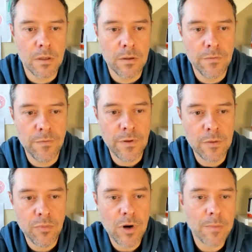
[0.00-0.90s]

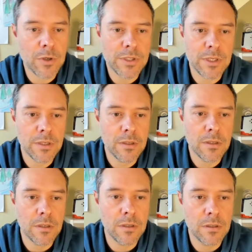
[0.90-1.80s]
Philip Robertson. I
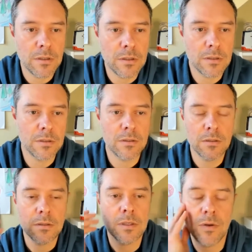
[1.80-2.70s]

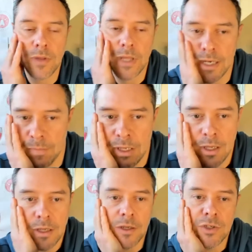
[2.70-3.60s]
don't know that name.
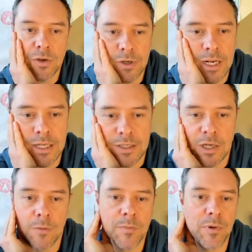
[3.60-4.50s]
Sorare data has
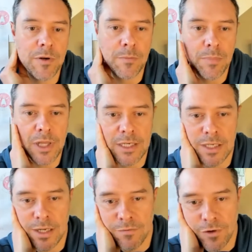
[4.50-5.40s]
helped, but
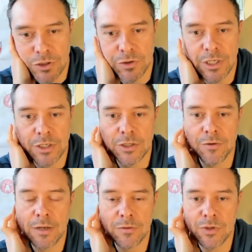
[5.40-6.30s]
complexity and frustrations
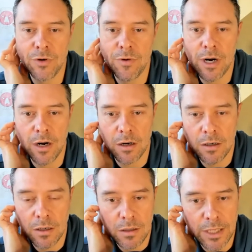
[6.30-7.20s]
around Sorare,
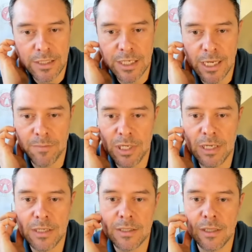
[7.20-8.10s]
like
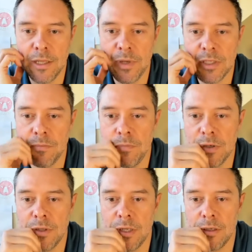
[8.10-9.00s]
DNPs, limits in
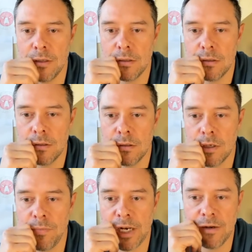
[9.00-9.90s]
building
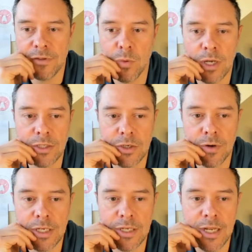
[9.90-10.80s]
competitive squads, is
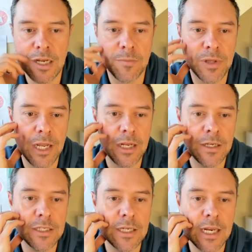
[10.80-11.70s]
crazy. Not complaining,
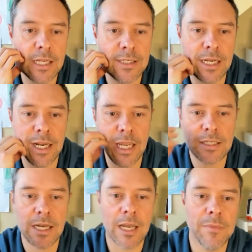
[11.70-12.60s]
need to dedicate
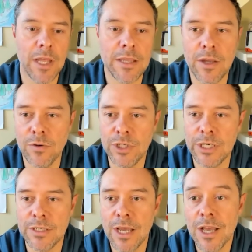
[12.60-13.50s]
time like the
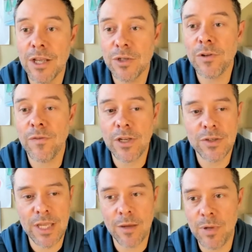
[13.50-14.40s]
OGs. So it's funny you
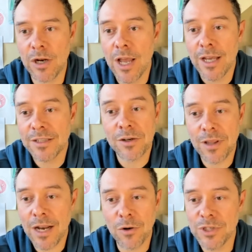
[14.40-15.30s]
say that, Peter, because there are a
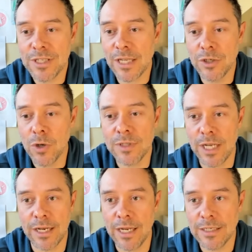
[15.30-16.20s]
lot of OGs that don't
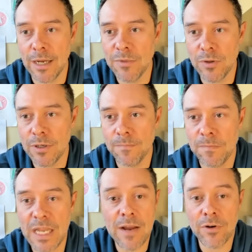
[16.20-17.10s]
dedicate time to it
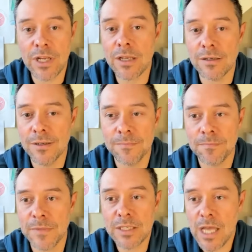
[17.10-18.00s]
and never did.
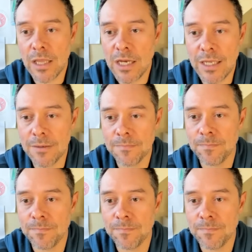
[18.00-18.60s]
They just got lucky.